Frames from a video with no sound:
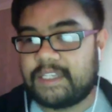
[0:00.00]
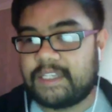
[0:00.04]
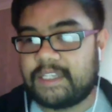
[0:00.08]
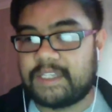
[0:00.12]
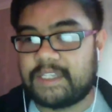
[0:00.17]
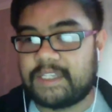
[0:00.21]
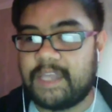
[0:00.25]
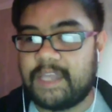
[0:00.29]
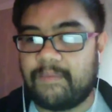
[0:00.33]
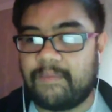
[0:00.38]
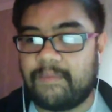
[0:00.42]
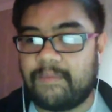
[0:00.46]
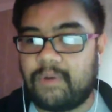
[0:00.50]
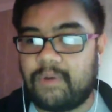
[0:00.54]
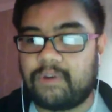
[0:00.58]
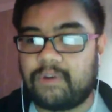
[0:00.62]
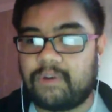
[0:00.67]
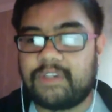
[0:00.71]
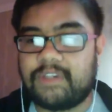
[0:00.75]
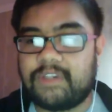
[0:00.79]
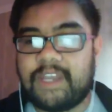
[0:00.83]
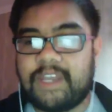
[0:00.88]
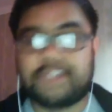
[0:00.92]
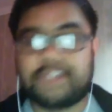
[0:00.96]

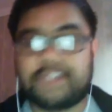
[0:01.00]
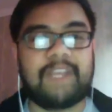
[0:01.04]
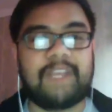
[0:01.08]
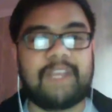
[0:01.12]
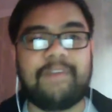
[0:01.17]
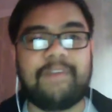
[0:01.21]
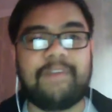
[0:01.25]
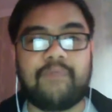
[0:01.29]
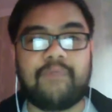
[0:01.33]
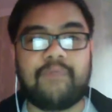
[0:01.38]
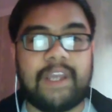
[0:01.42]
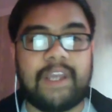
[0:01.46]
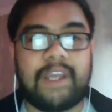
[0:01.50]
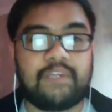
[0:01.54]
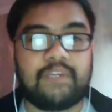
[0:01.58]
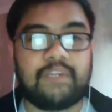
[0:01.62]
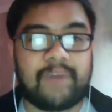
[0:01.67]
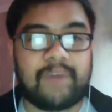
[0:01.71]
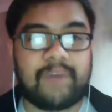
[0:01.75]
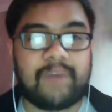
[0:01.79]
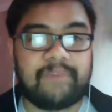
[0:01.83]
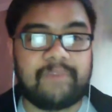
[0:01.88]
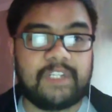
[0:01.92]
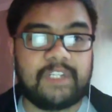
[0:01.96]
nimble. It doesn't have any range
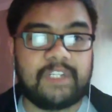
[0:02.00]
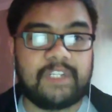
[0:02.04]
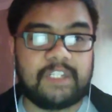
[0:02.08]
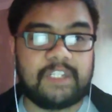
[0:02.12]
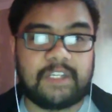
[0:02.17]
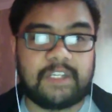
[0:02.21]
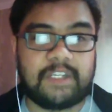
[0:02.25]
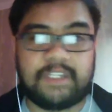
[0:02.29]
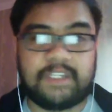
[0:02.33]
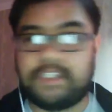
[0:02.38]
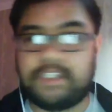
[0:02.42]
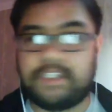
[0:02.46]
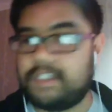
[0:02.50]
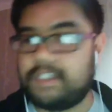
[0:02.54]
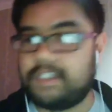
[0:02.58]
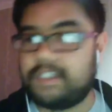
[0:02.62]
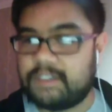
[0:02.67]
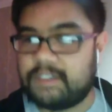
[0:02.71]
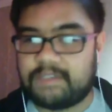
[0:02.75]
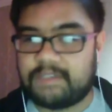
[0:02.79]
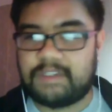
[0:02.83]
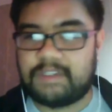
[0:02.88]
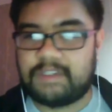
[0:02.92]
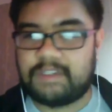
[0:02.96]
weapons because
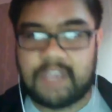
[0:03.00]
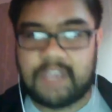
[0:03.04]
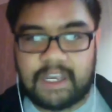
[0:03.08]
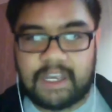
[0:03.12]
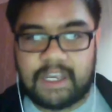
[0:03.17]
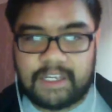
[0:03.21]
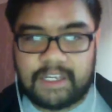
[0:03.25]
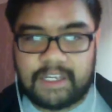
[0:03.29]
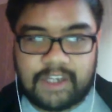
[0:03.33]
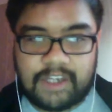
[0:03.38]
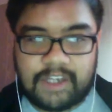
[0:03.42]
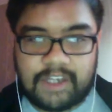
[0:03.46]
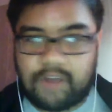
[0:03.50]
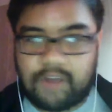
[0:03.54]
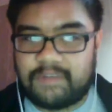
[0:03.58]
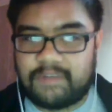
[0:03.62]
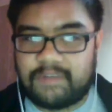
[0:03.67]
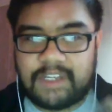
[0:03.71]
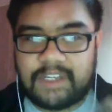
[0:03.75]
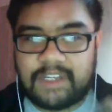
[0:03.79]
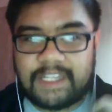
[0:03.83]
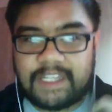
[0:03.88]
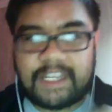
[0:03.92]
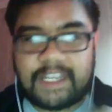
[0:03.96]

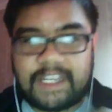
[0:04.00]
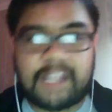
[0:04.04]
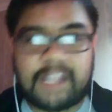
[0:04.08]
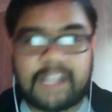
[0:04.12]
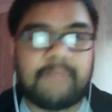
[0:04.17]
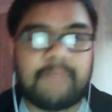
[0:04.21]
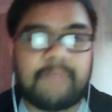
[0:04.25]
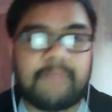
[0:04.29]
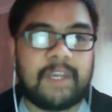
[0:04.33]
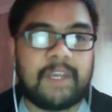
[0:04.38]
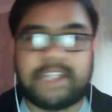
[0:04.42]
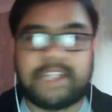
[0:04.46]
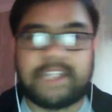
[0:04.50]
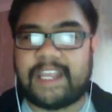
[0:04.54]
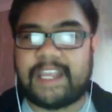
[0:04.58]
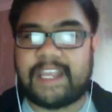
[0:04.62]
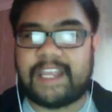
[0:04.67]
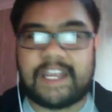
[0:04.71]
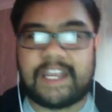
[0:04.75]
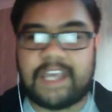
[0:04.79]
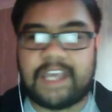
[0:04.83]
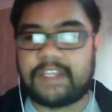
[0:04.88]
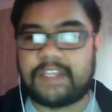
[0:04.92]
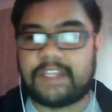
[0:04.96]
because it
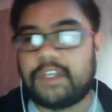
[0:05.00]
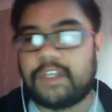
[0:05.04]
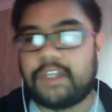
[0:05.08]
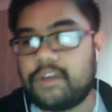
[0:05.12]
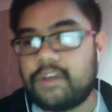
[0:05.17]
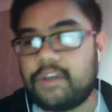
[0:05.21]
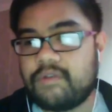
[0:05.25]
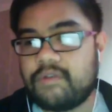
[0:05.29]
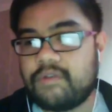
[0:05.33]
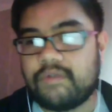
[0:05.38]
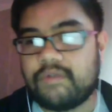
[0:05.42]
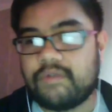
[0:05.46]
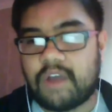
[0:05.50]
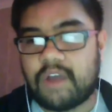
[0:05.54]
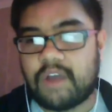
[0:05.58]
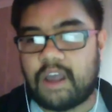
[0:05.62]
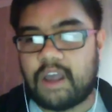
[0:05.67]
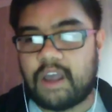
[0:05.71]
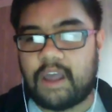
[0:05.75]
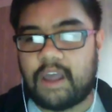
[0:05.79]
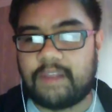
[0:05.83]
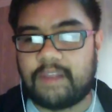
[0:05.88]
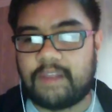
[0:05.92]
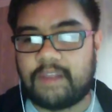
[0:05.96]
can get to you.
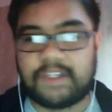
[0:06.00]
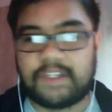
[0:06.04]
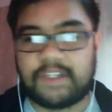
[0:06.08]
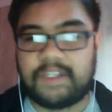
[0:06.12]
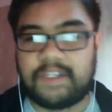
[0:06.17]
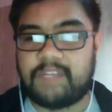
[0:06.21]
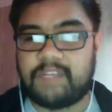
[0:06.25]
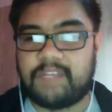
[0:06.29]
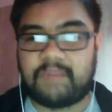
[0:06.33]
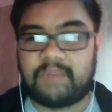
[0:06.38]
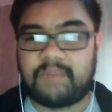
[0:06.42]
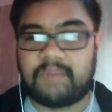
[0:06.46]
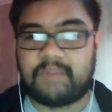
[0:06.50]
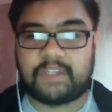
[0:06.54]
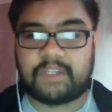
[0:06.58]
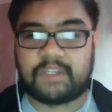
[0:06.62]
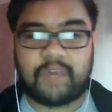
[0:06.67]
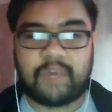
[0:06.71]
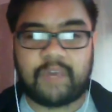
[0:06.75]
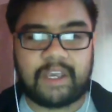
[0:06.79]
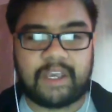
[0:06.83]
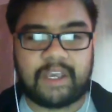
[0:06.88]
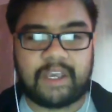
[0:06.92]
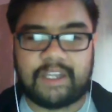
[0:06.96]
It doesn't need them because it's
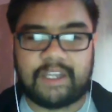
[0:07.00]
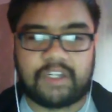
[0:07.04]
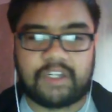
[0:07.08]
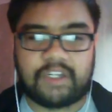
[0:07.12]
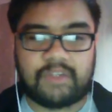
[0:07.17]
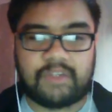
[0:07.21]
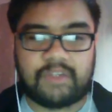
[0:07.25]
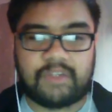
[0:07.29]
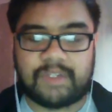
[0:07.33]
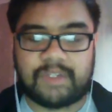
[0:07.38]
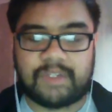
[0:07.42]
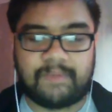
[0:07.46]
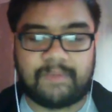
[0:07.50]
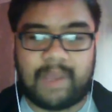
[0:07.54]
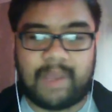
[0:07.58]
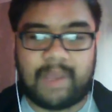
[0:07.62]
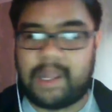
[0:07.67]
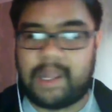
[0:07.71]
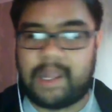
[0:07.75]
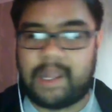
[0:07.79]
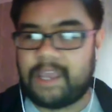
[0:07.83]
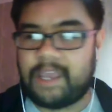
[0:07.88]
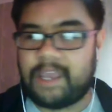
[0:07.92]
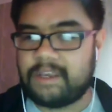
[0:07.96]
quick, and it just uses
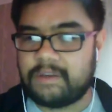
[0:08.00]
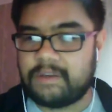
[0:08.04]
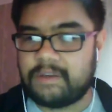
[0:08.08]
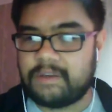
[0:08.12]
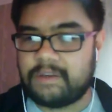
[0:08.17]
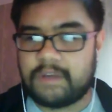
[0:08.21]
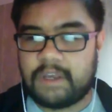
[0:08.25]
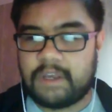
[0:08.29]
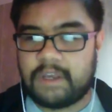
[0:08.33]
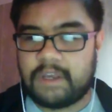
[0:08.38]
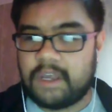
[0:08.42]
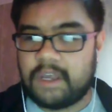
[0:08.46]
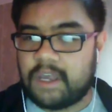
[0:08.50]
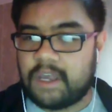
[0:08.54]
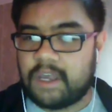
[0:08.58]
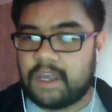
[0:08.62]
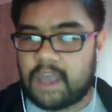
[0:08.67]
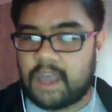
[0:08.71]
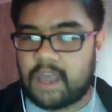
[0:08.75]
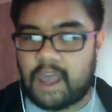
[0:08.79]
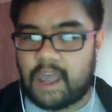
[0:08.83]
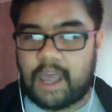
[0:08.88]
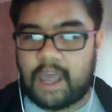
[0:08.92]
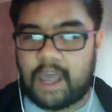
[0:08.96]
melee.
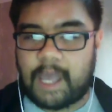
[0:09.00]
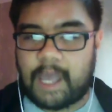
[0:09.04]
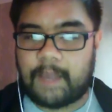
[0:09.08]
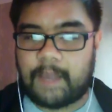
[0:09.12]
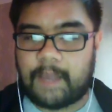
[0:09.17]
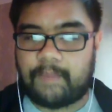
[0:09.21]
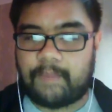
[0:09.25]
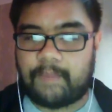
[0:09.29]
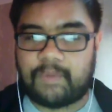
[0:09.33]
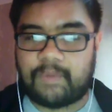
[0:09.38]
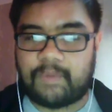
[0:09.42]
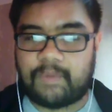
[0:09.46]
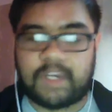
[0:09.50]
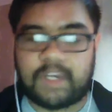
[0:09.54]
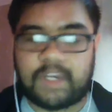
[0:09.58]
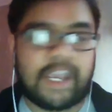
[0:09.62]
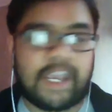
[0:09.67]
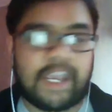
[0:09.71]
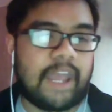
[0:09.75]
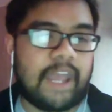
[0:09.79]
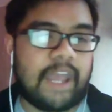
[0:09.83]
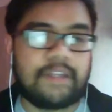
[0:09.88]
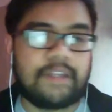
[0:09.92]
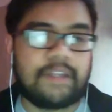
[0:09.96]
Which
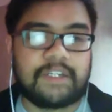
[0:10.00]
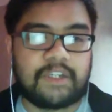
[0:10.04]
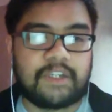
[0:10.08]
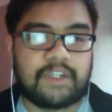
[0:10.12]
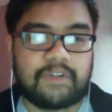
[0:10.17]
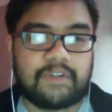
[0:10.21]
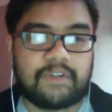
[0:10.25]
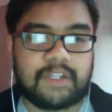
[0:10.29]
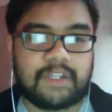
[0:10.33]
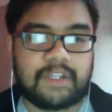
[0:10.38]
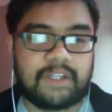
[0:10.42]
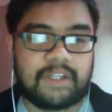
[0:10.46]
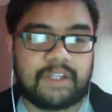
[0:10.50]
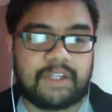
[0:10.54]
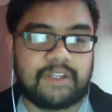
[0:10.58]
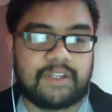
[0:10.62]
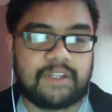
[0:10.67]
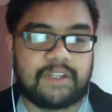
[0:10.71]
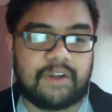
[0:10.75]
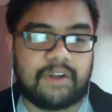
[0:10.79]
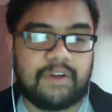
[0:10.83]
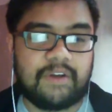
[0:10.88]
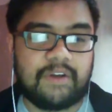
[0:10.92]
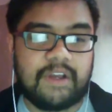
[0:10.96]
again just shows that
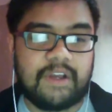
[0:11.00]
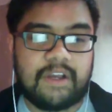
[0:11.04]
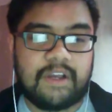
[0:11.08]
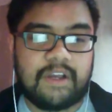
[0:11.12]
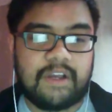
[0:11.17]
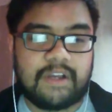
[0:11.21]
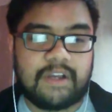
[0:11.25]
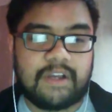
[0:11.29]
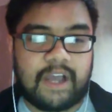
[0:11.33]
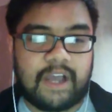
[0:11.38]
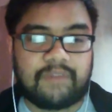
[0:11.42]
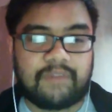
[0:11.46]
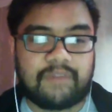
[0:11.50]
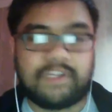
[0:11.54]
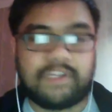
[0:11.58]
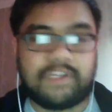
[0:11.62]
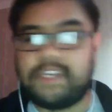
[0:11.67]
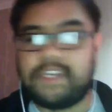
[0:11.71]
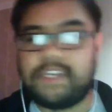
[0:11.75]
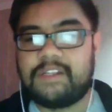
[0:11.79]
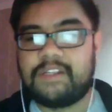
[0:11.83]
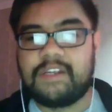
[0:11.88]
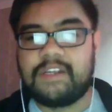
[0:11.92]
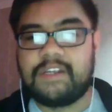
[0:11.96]
I don't
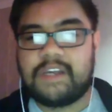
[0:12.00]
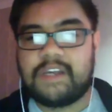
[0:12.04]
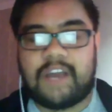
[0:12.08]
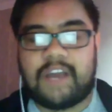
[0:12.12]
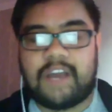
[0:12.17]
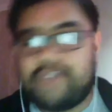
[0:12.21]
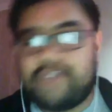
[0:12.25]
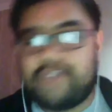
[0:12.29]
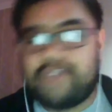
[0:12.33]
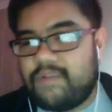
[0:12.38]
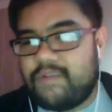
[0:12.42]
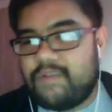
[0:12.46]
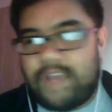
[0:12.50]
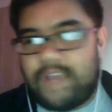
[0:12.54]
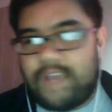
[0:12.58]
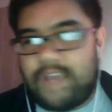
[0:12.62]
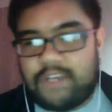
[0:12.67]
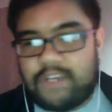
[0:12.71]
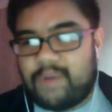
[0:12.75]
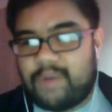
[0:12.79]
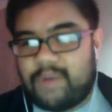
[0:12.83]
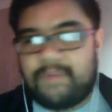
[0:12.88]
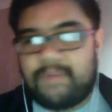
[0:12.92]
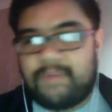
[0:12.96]
need range
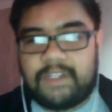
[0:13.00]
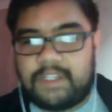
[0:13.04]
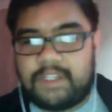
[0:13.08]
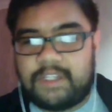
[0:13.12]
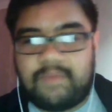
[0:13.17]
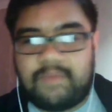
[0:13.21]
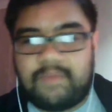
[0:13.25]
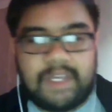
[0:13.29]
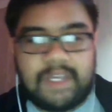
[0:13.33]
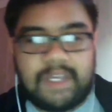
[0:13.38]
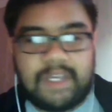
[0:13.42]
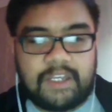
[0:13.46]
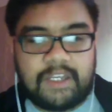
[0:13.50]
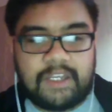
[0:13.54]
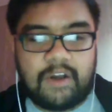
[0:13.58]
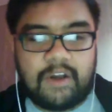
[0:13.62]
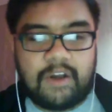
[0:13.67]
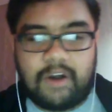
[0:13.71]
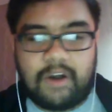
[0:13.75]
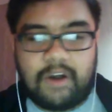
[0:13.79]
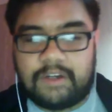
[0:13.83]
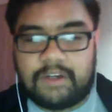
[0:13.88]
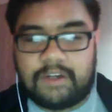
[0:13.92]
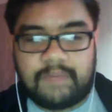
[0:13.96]
weapons to beat
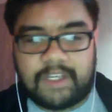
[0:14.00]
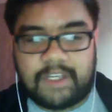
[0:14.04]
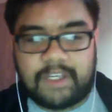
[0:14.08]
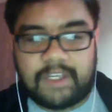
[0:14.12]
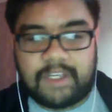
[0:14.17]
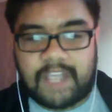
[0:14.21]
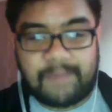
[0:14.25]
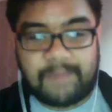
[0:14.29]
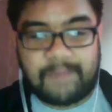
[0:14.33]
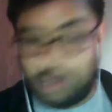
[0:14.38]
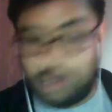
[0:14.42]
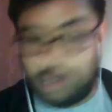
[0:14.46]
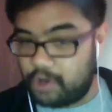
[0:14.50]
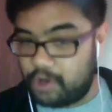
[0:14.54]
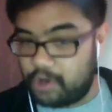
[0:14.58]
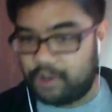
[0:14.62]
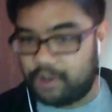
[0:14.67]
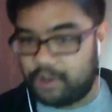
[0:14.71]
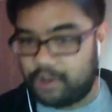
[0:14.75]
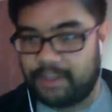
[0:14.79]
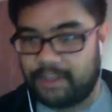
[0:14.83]
y'all because I'm good.